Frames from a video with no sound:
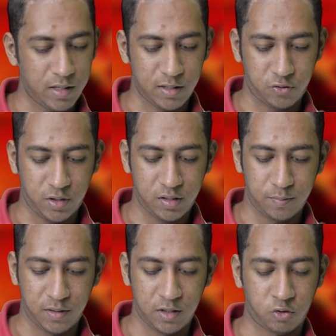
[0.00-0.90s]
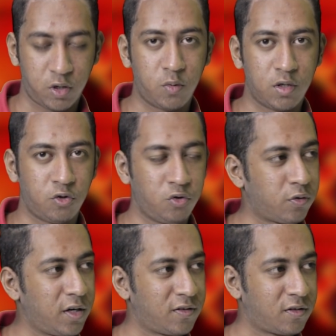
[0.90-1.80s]
Yeah, that's right. He has already won 2
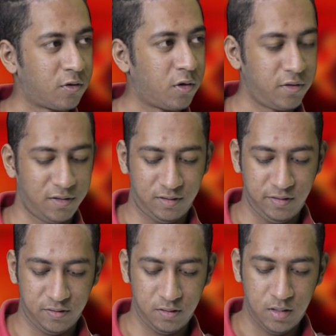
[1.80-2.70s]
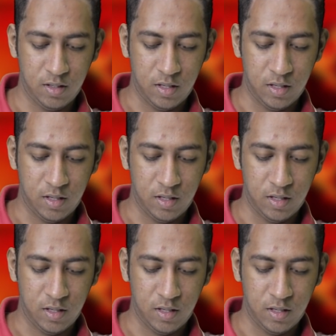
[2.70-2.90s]
races in a row this season.